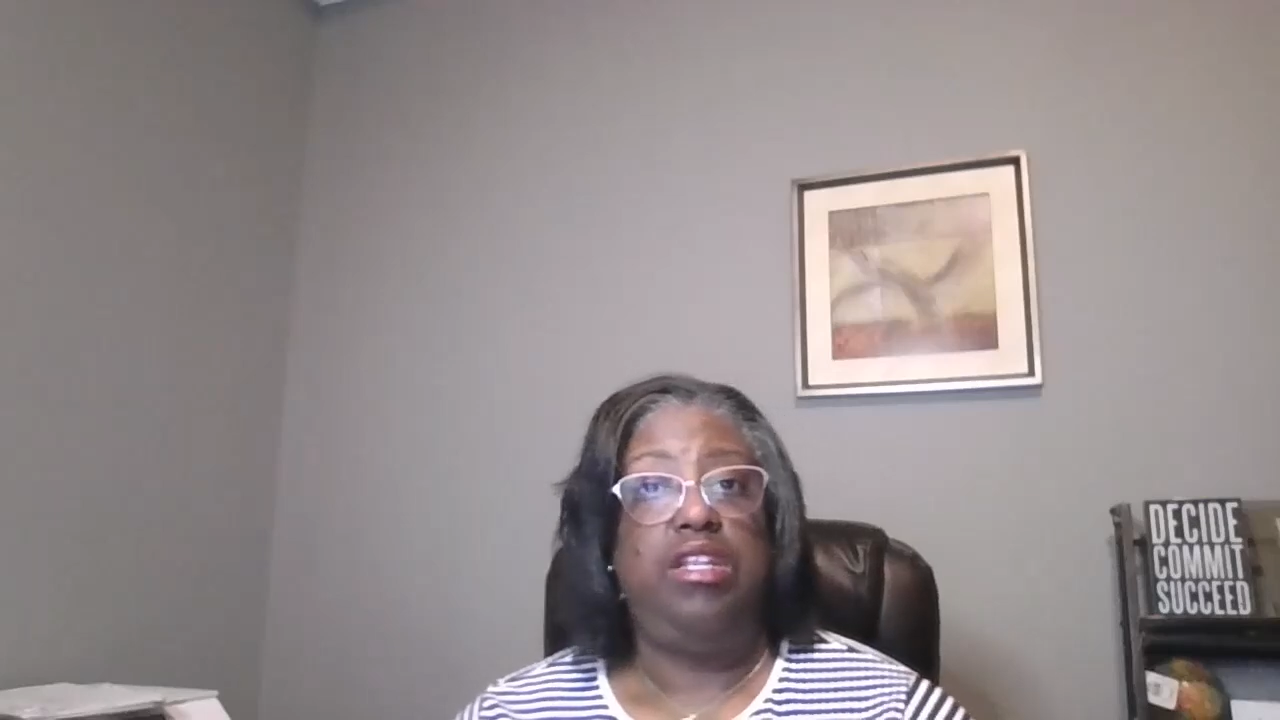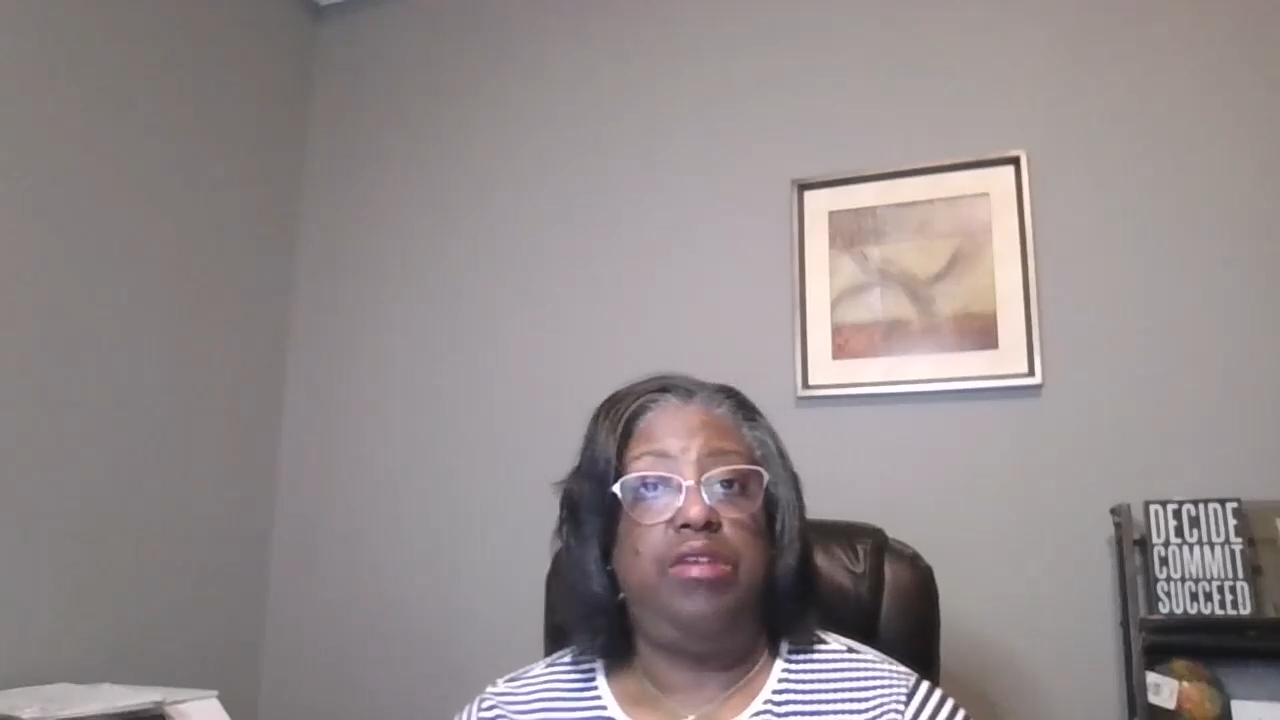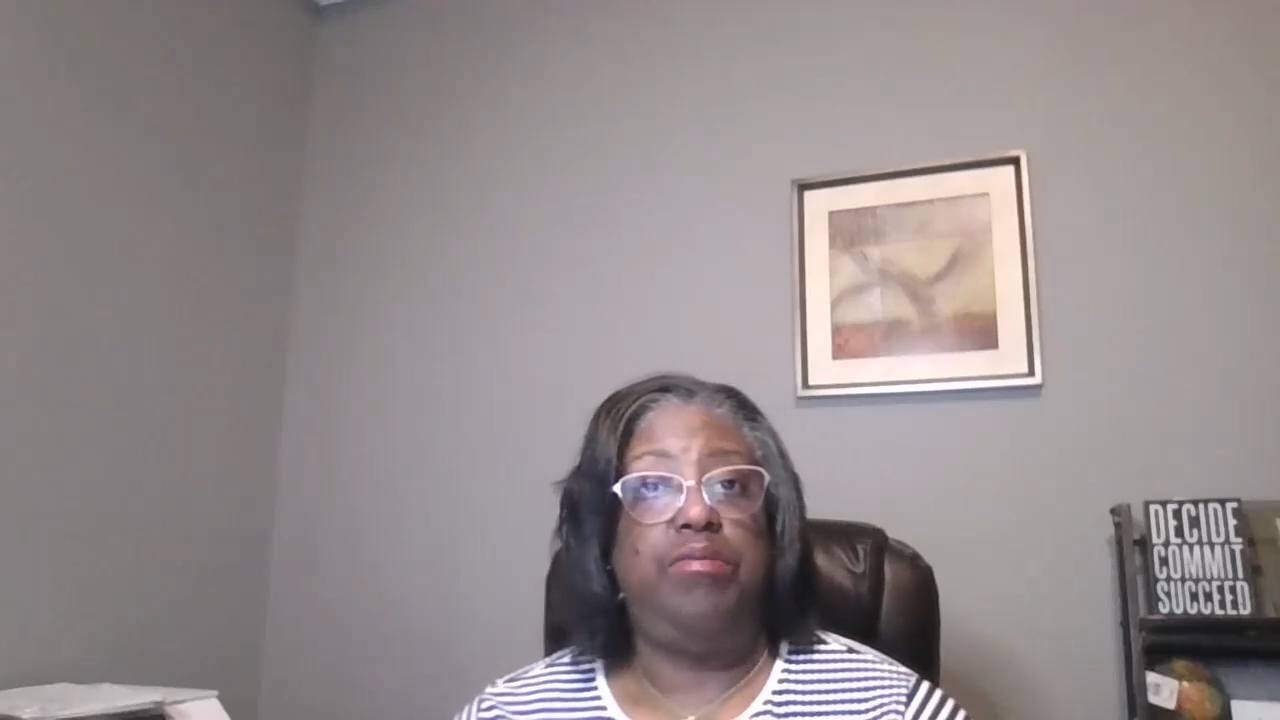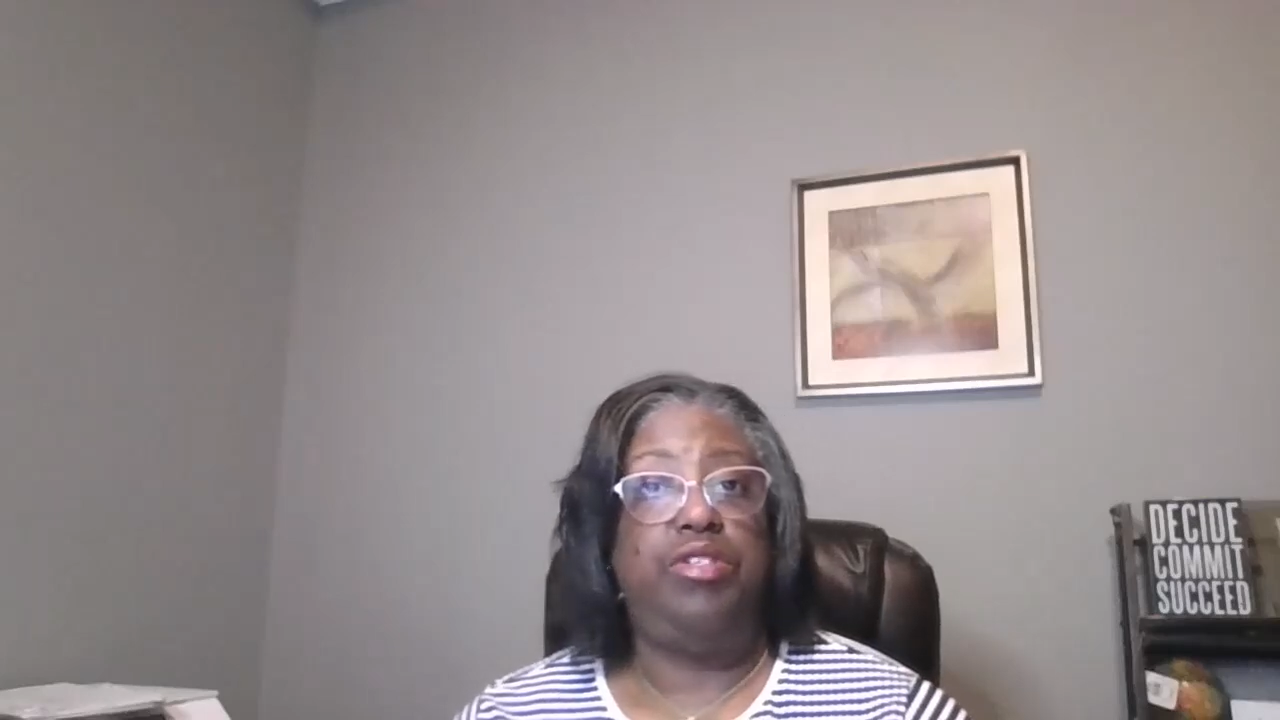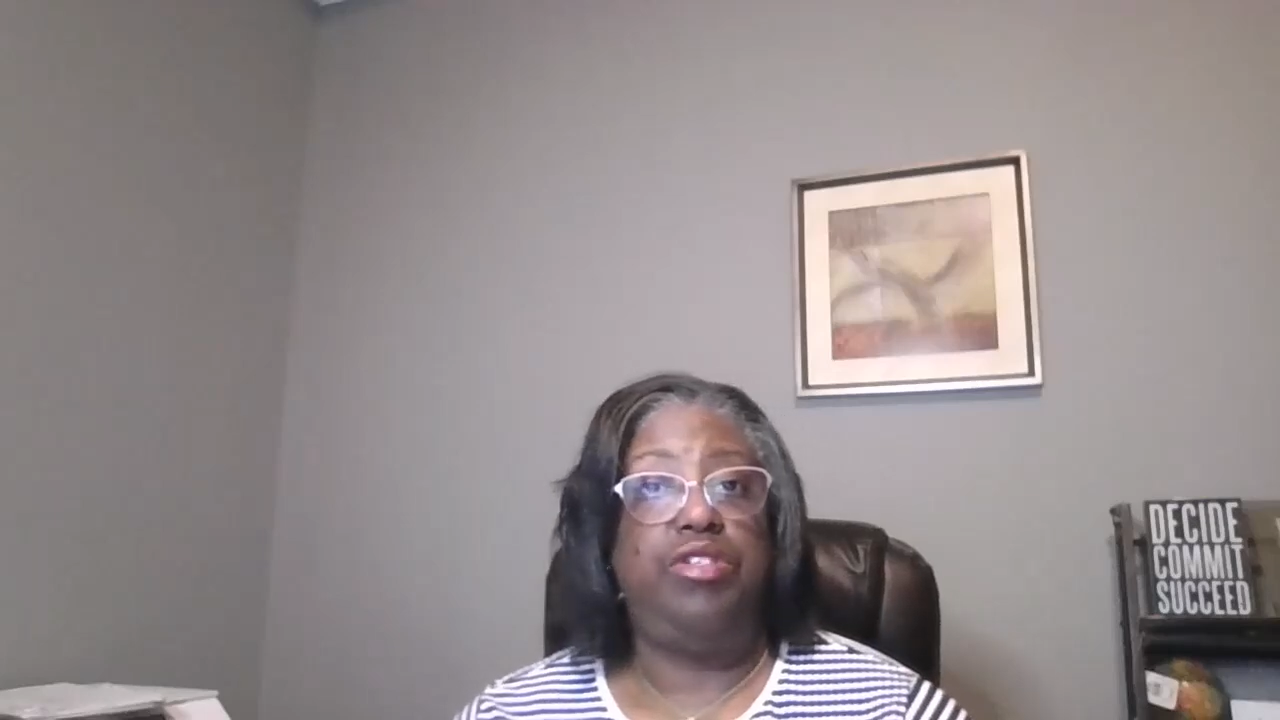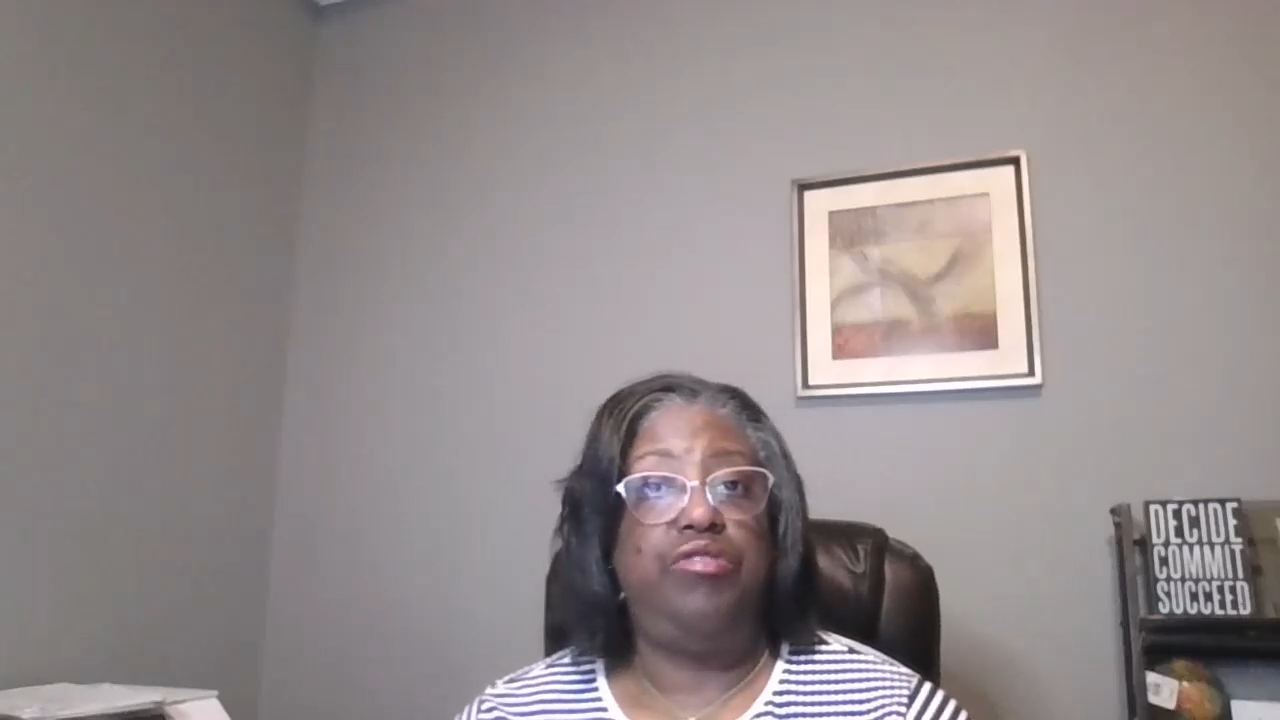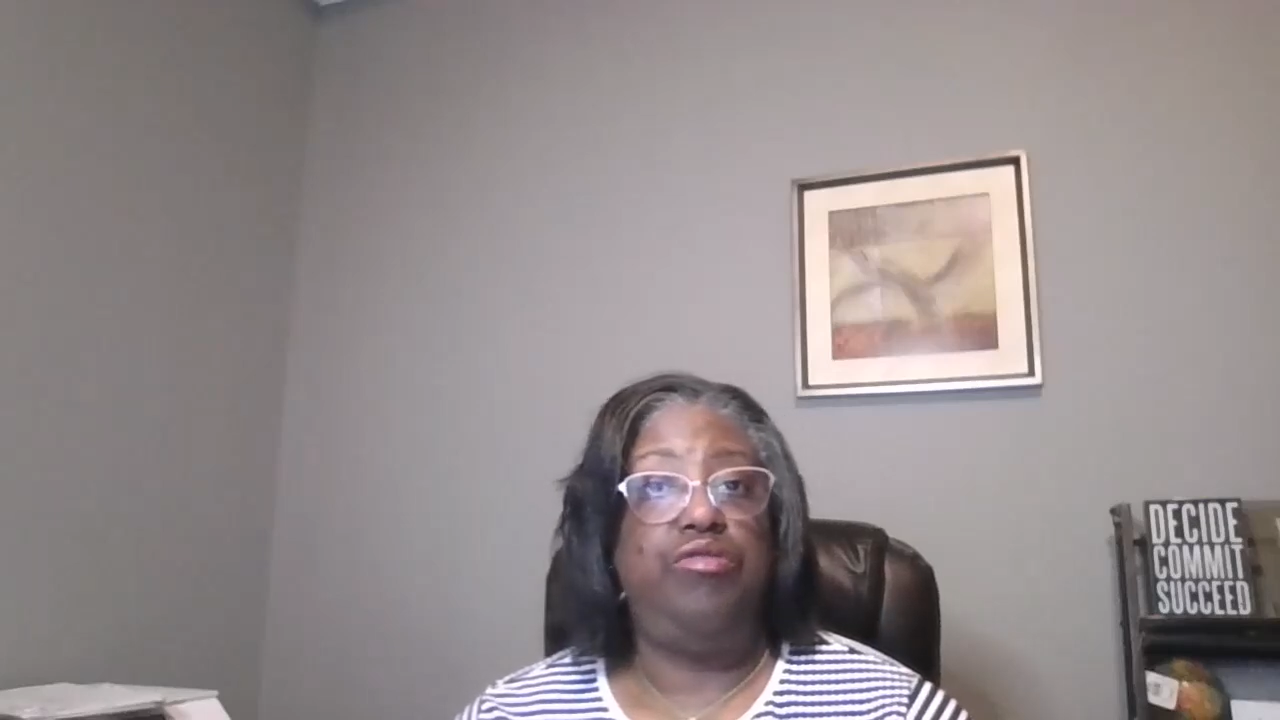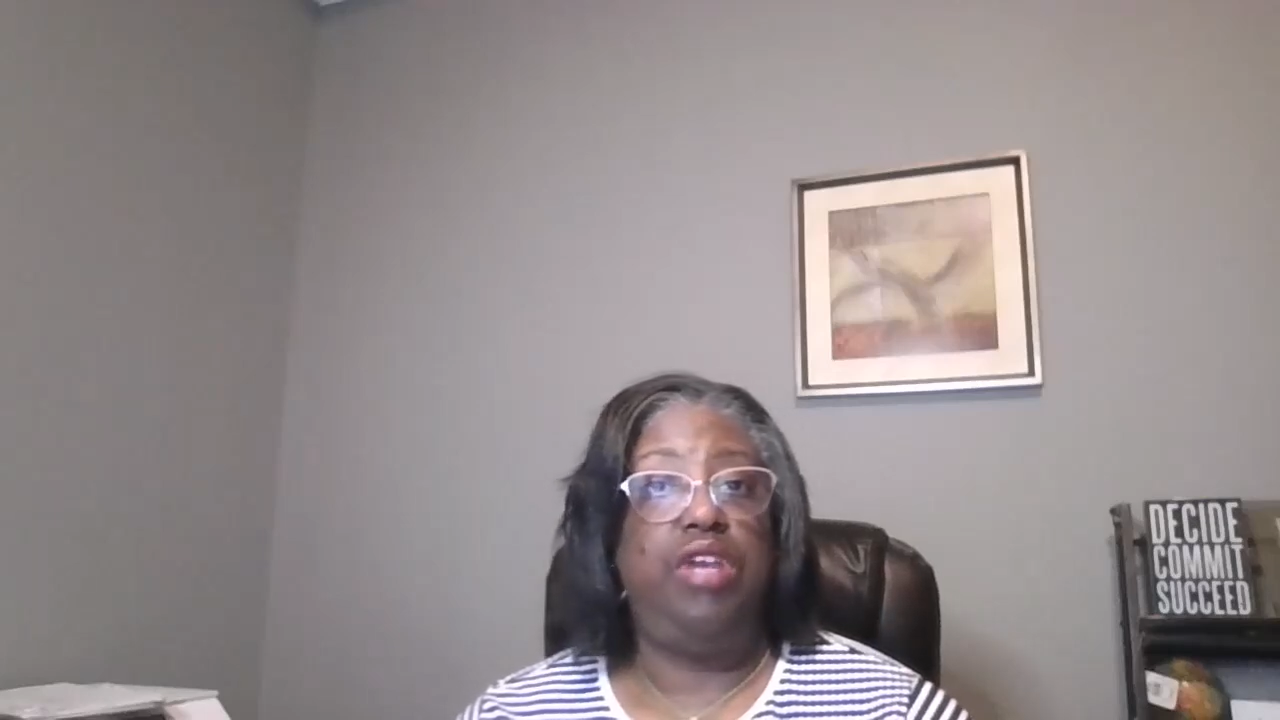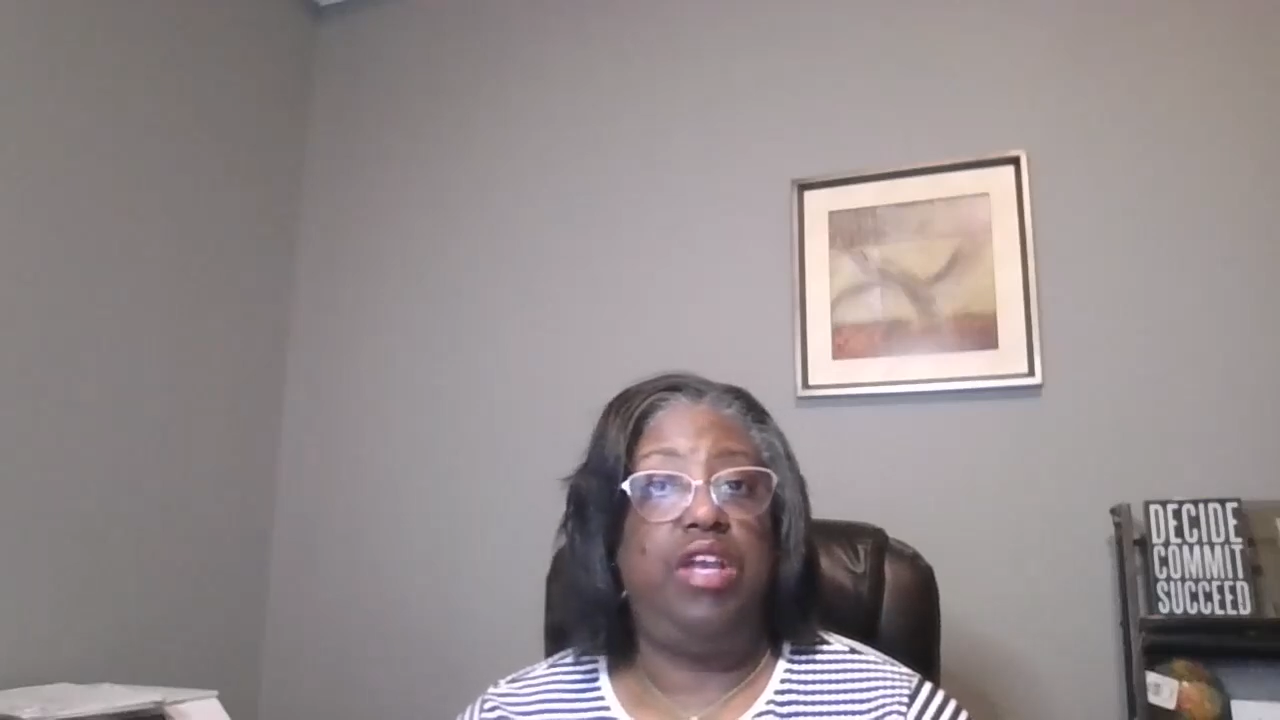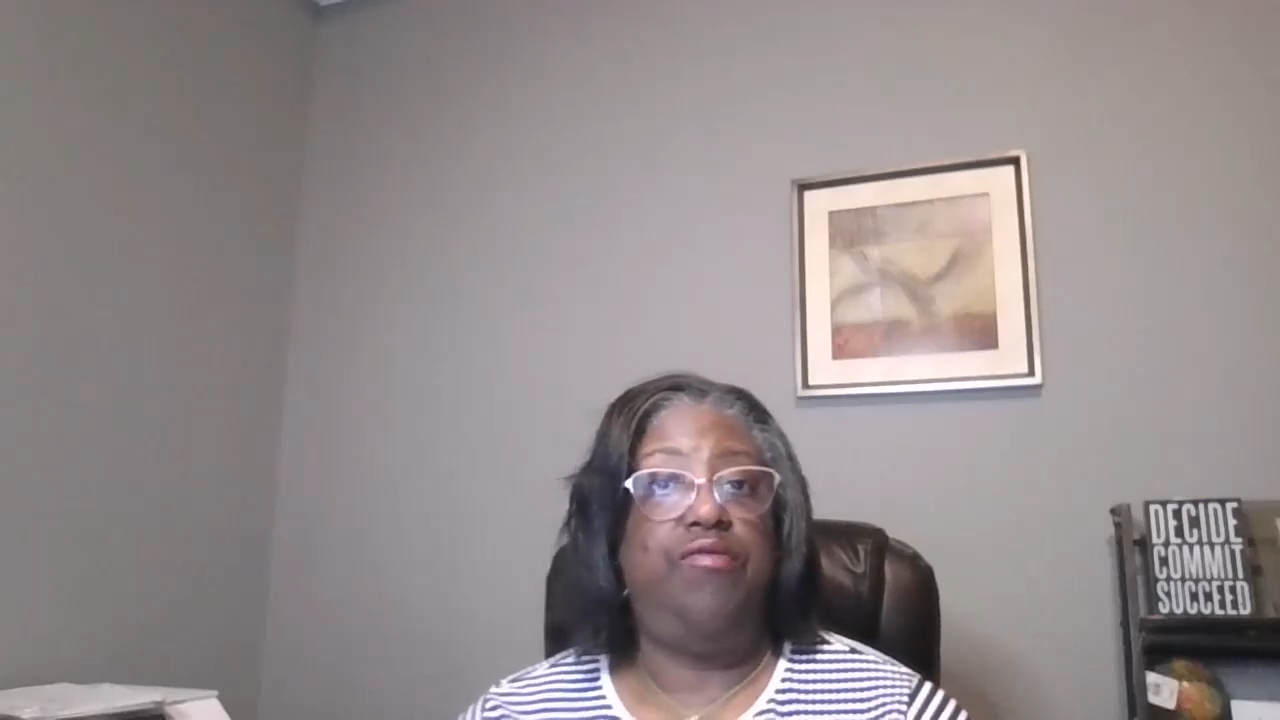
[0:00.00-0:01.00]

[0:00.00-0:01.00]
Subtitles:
number 2,